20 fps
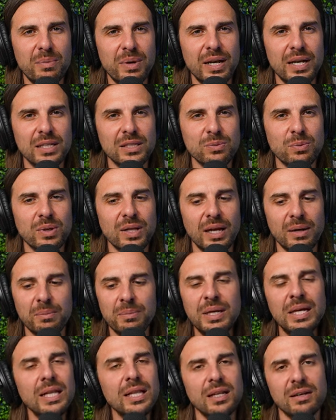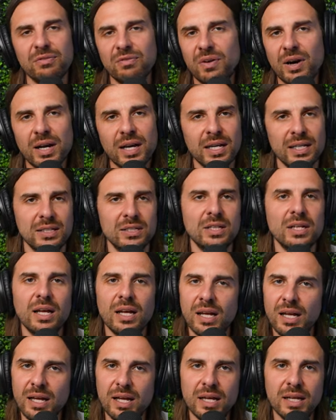minutes. We're like, Mila, fucking
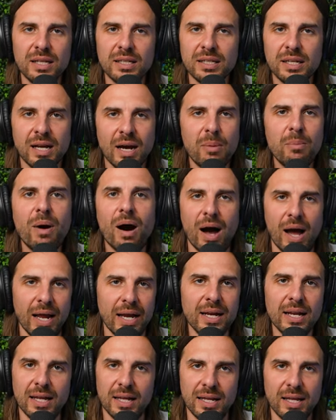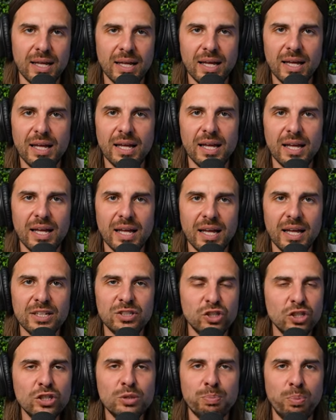come on.
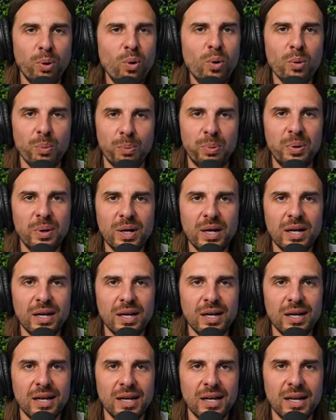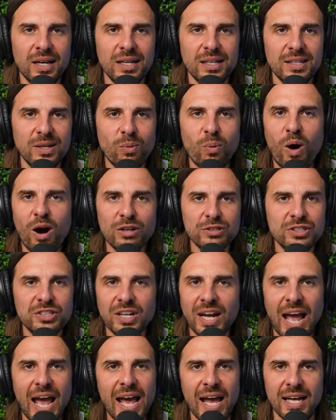It's just poop. You wash your
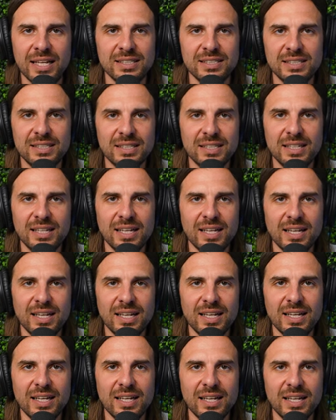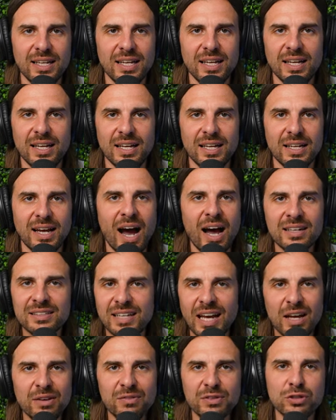hands. God
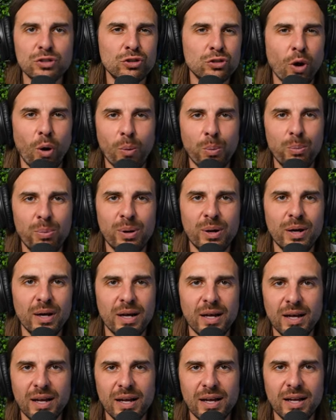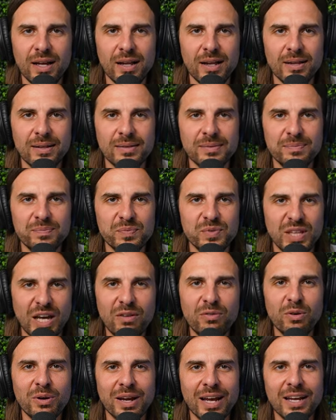gave us soap.
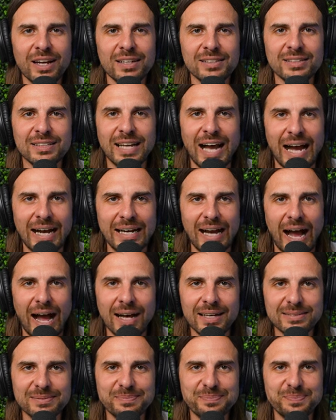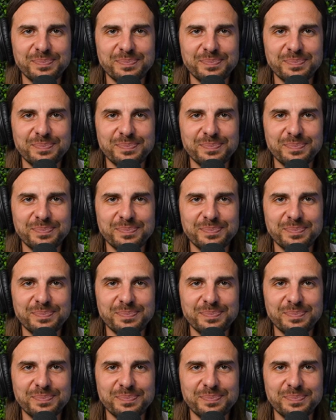Devil gave us caca.